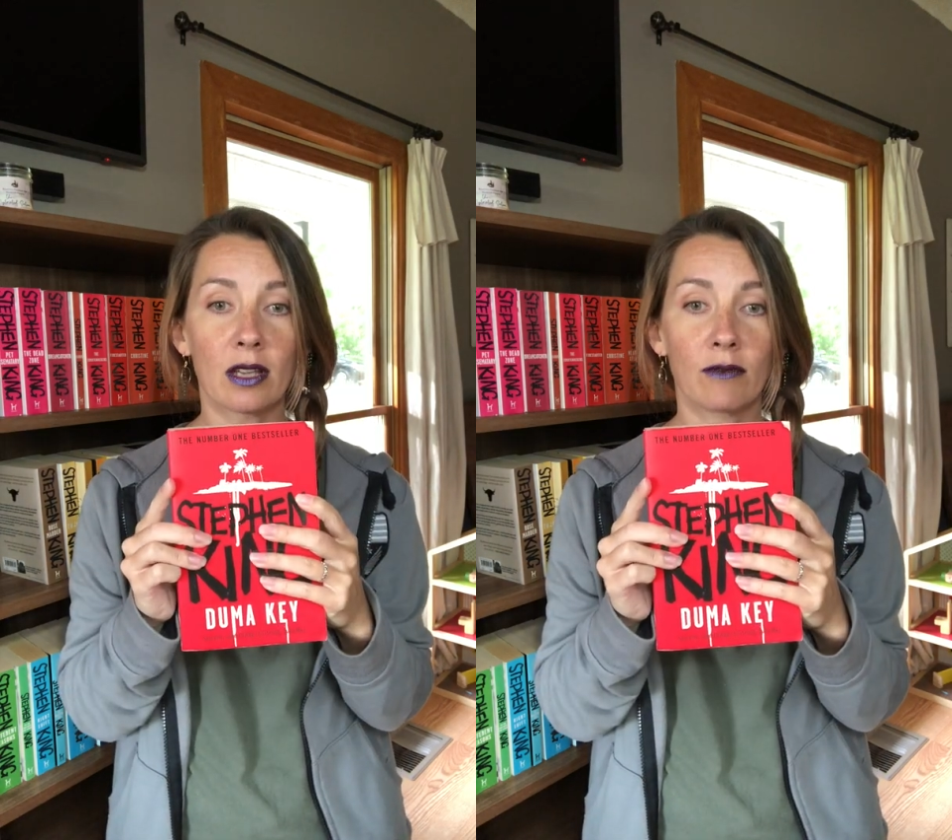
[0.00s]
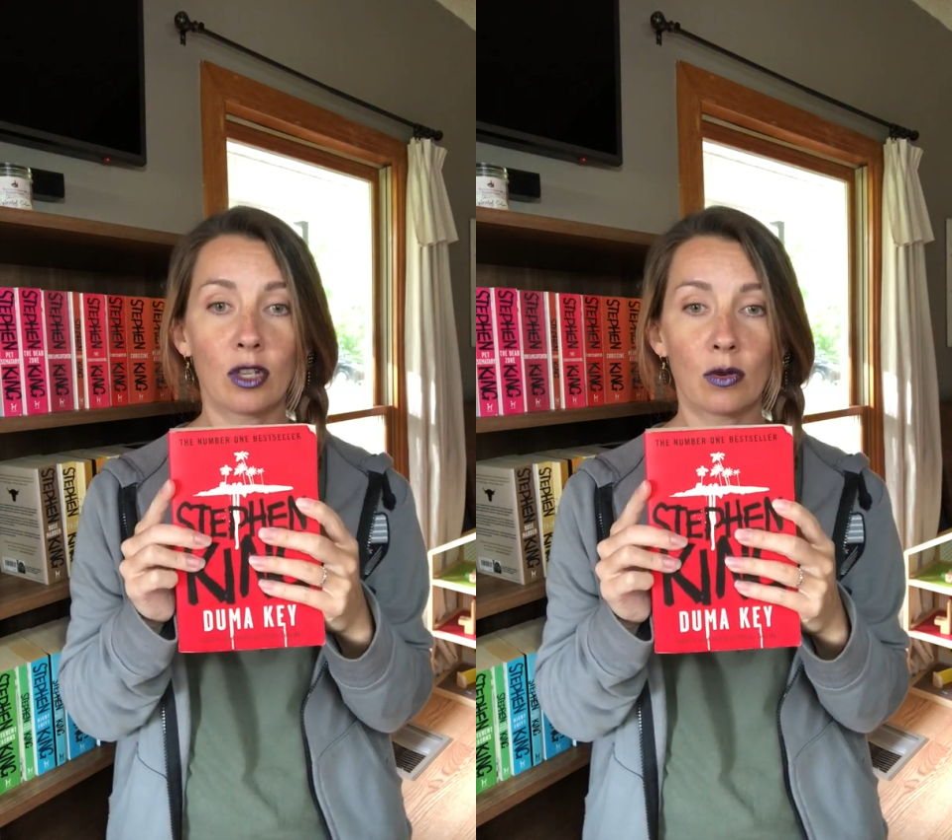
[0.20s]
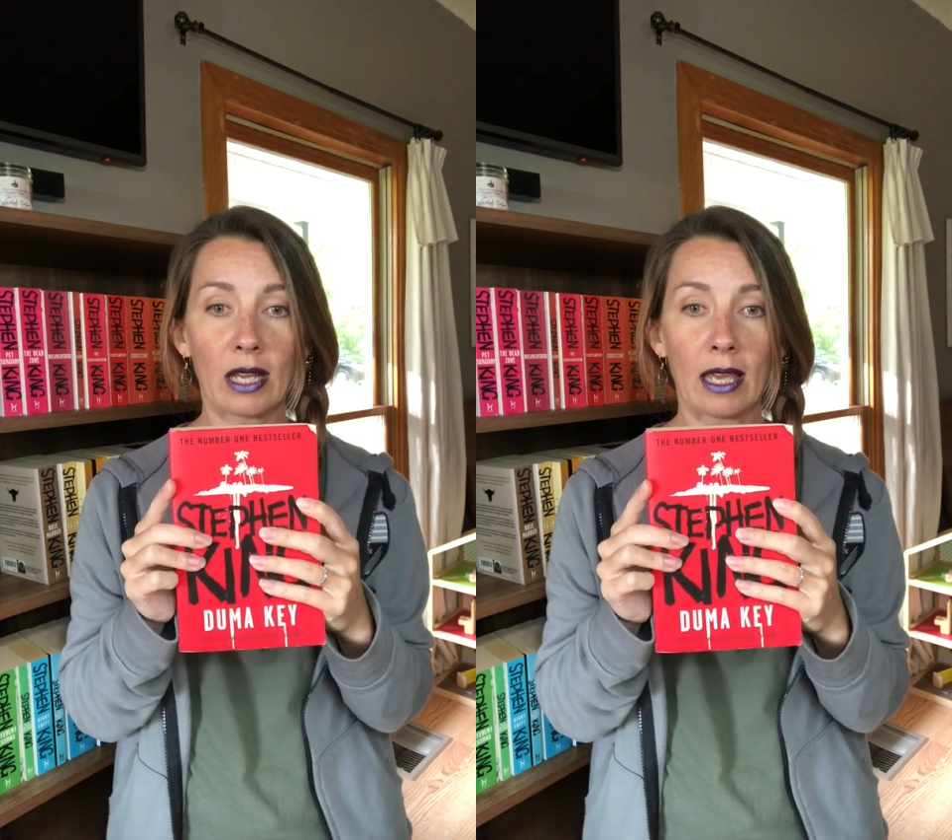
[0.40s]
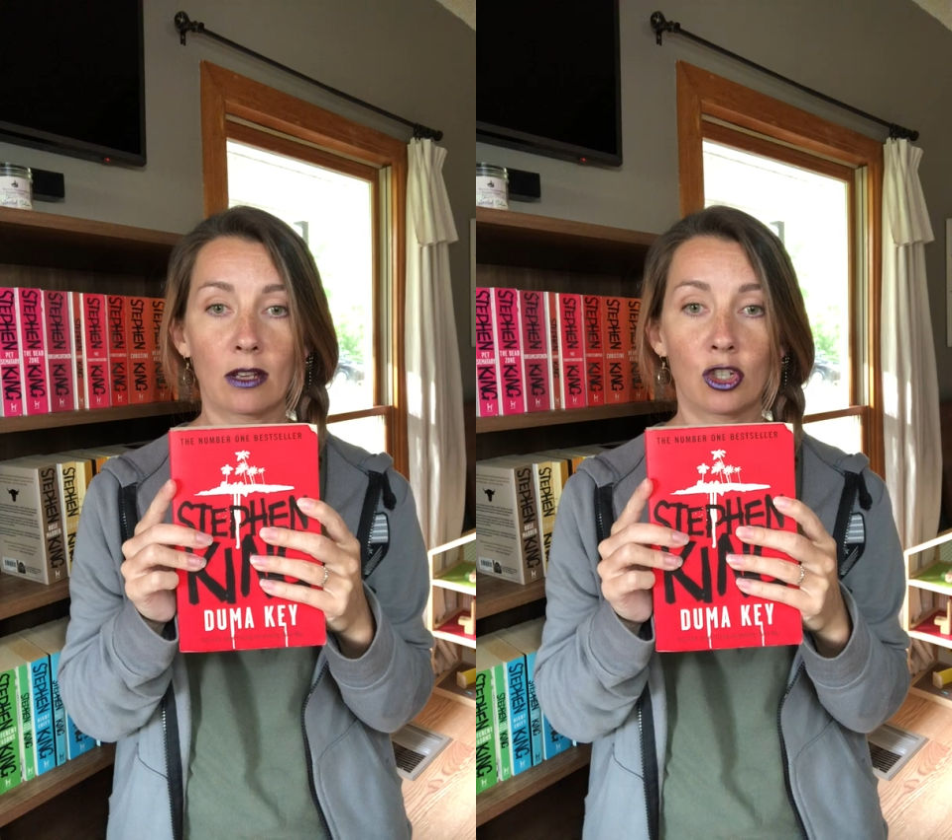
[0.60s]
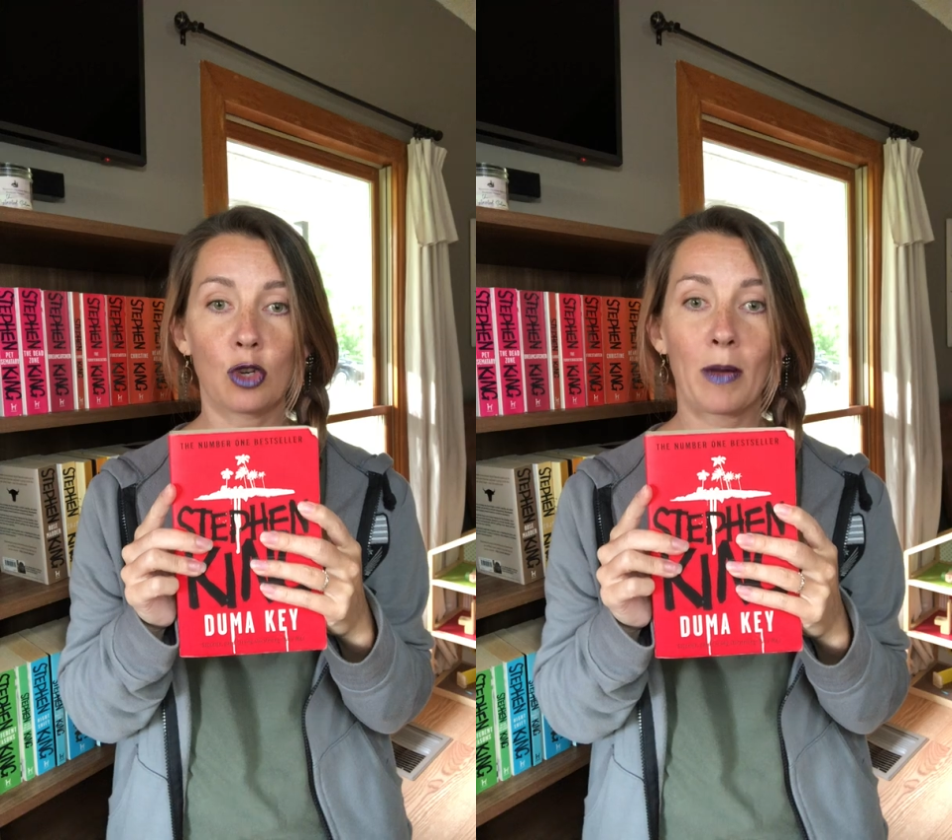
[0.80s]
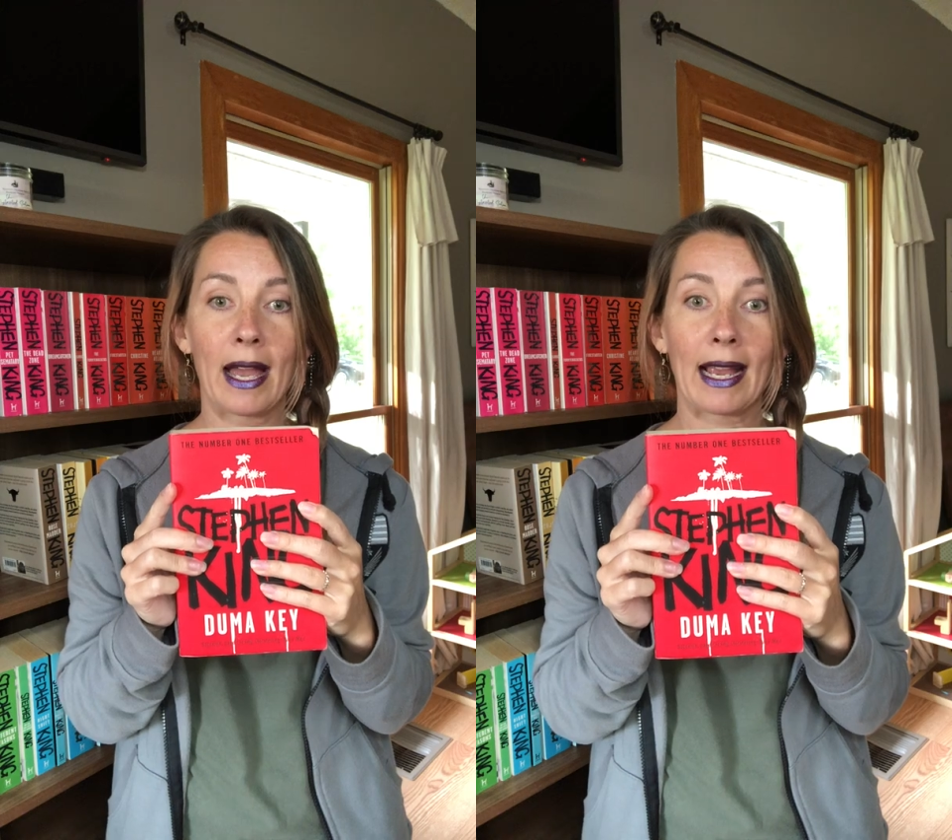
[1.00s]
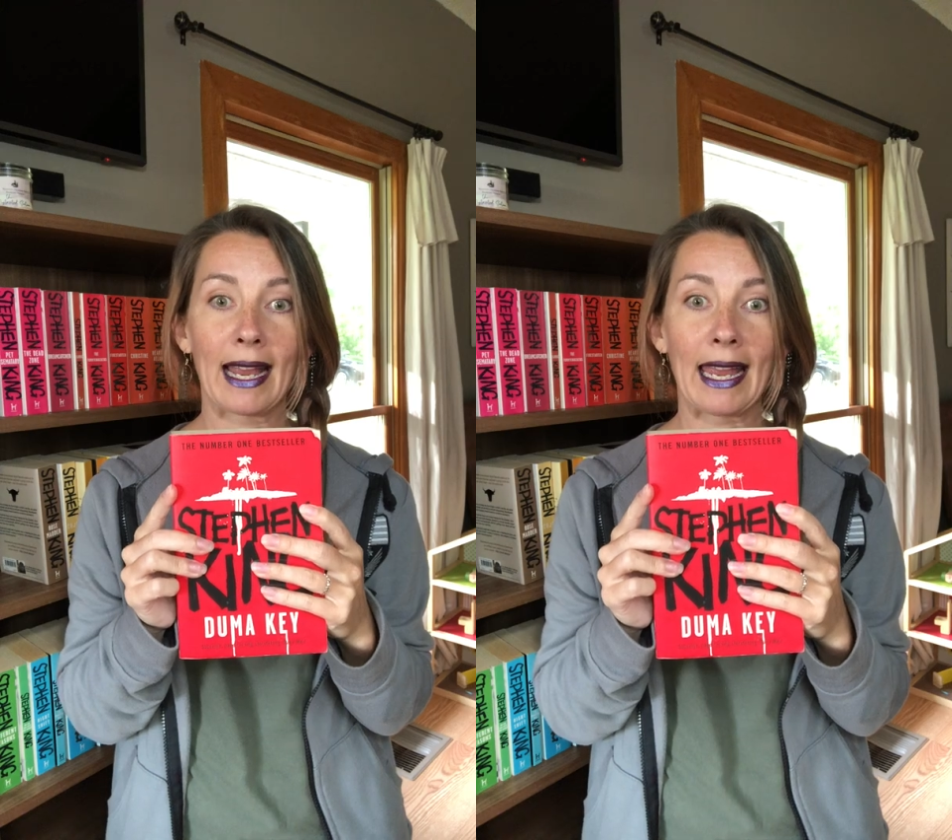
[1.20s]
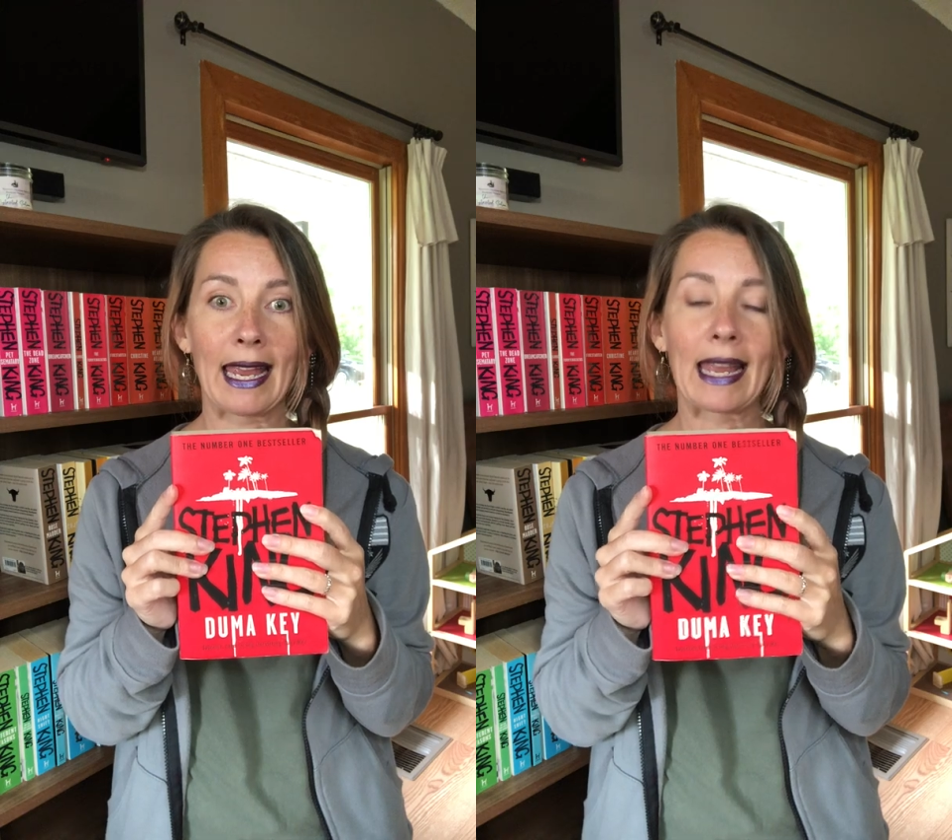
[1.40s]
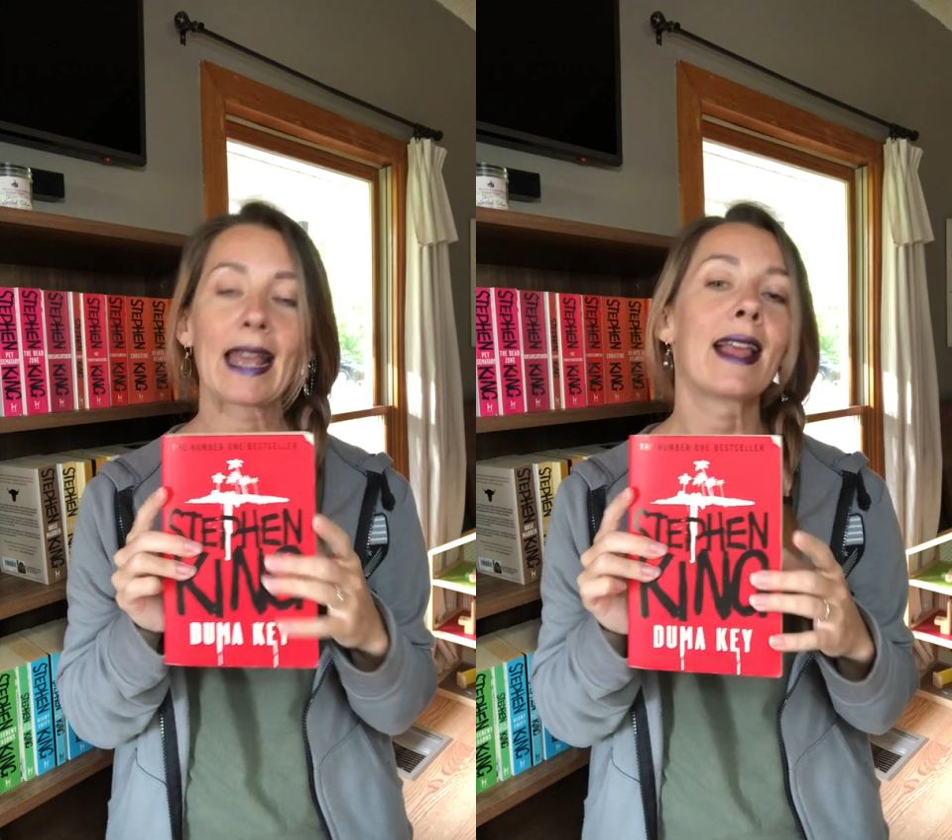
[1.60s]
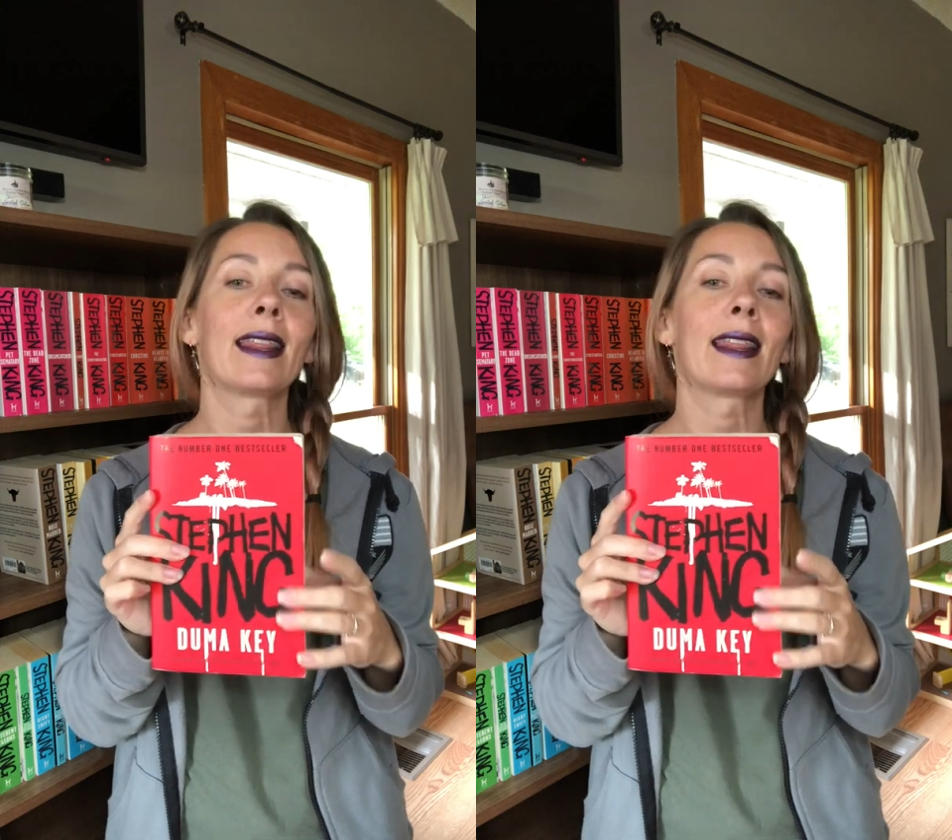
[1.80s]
of Duma Key.